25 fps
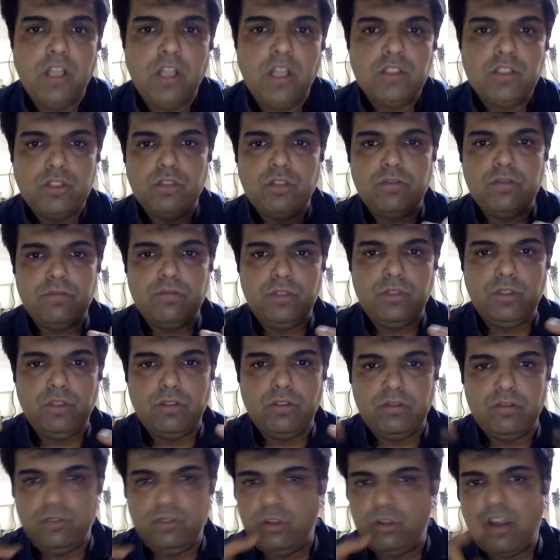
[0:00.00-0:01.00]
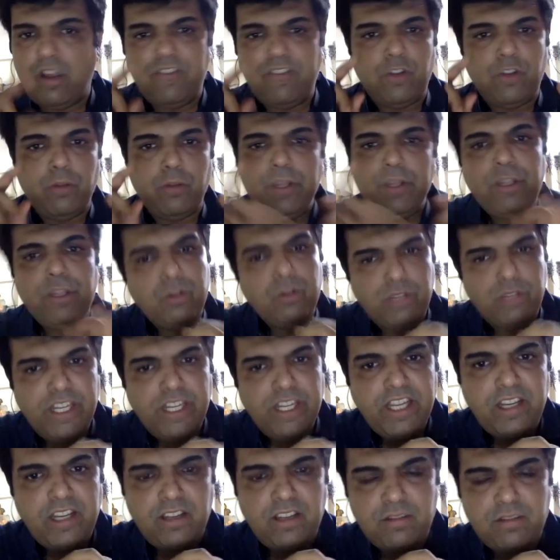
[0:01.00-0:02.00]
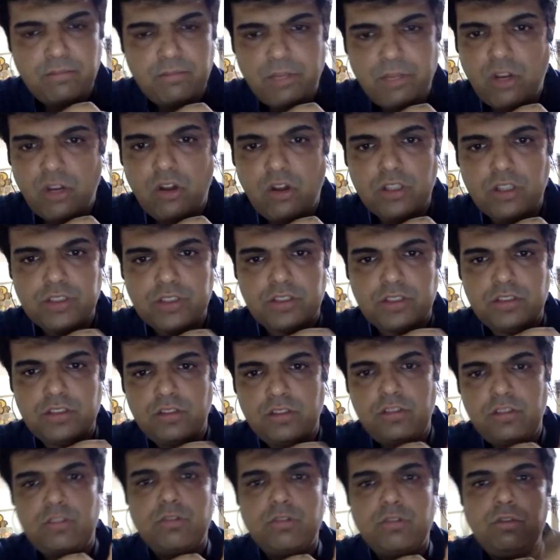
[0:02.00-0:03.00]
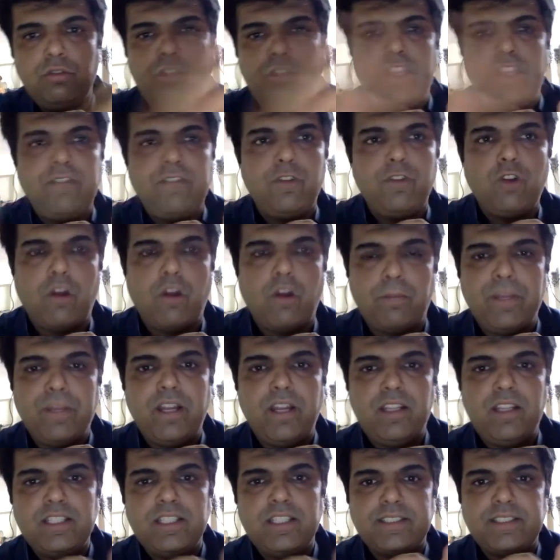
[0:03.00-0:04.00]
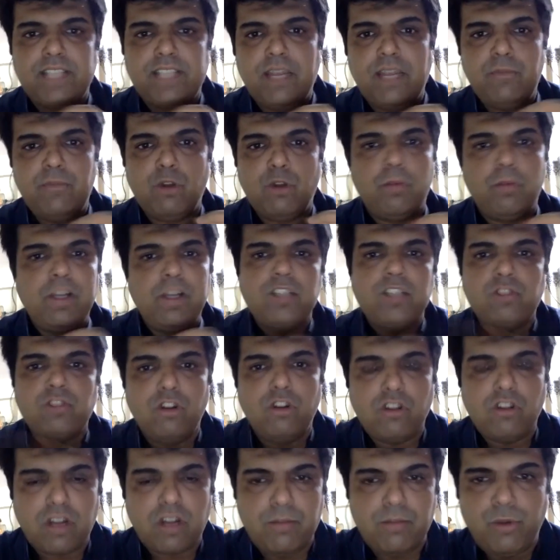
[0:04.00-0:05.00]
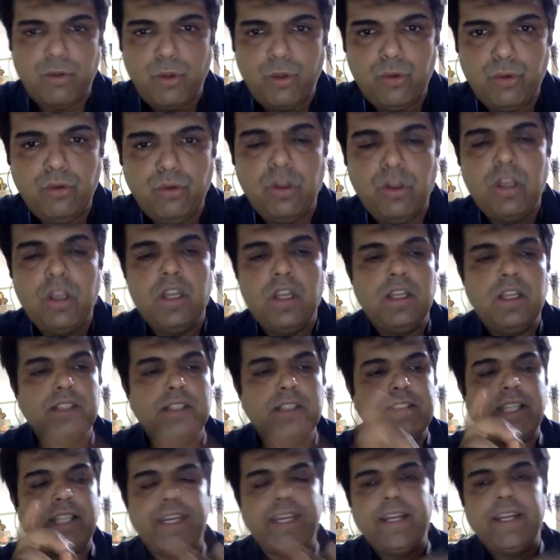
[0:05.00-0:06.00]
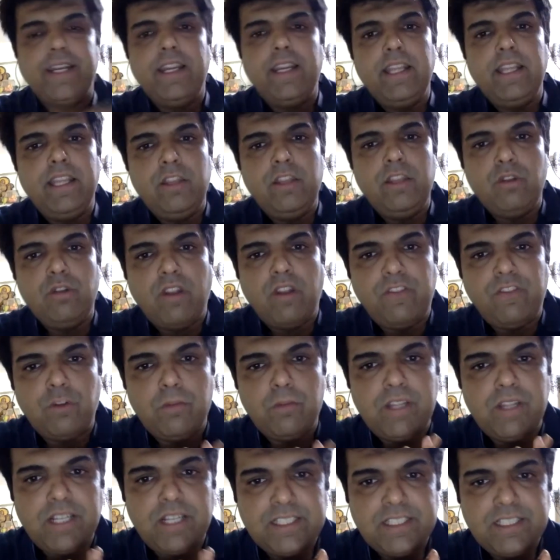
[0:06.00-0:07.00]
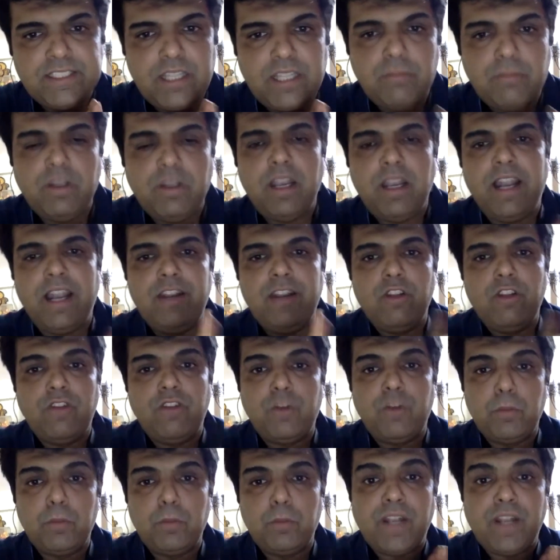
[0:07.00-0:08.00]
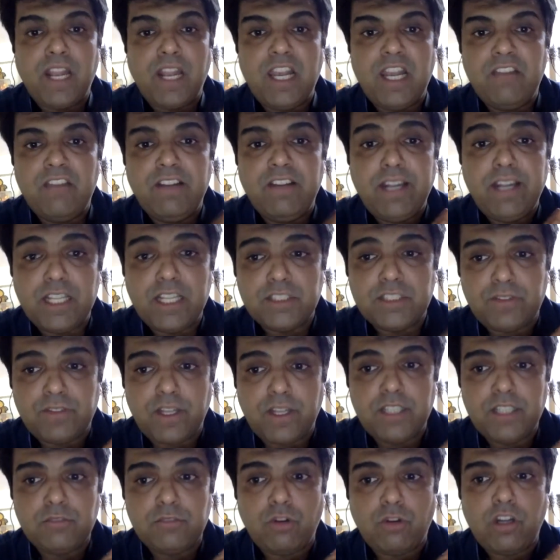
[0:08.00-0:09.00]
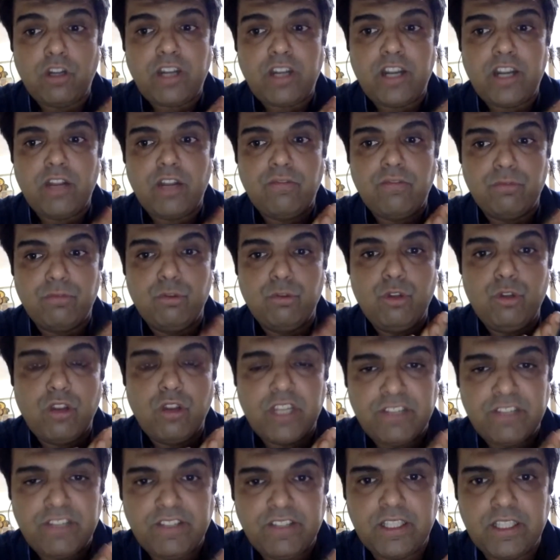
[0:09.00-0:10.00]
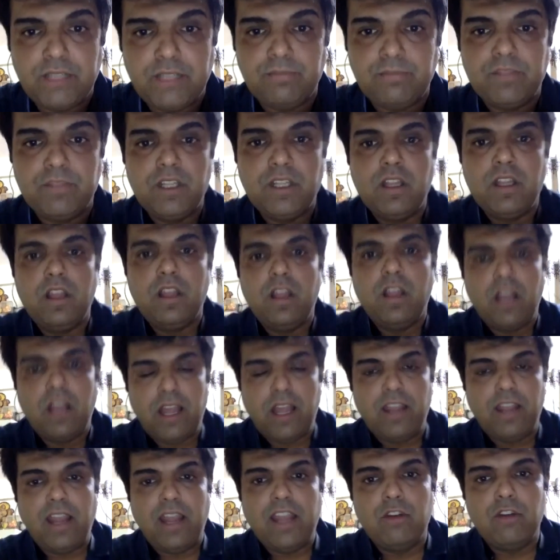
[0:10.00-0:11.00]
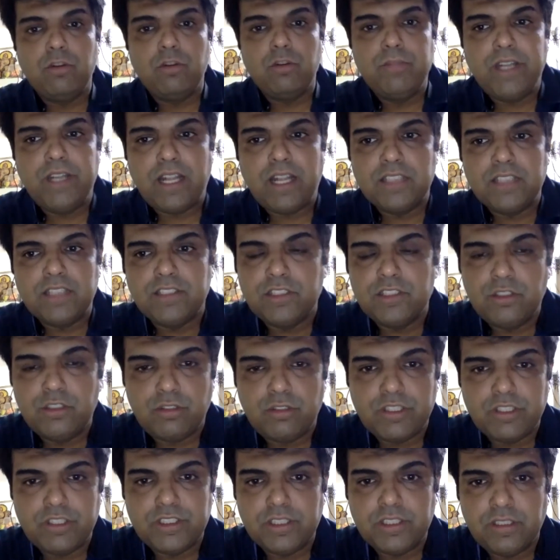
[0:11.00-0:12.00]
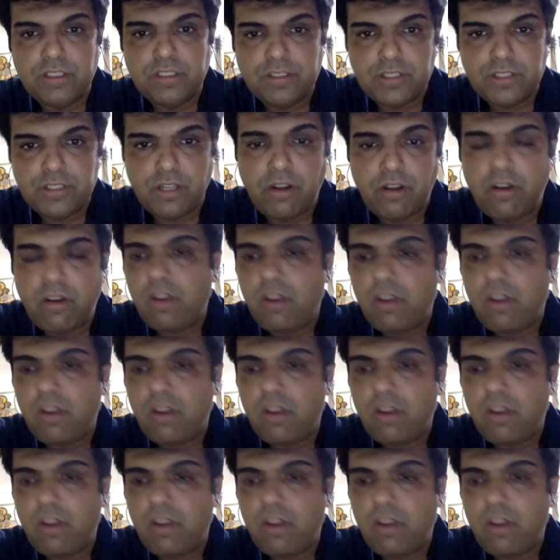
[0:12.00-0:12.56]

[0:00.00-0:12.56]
So you have to be unique, because you, if you appear the same, nobody is going to come to you. Secondly, you have to be reasonable and you have to be relevant as far as what kind of food you are giving. I hope that answers your question, sir.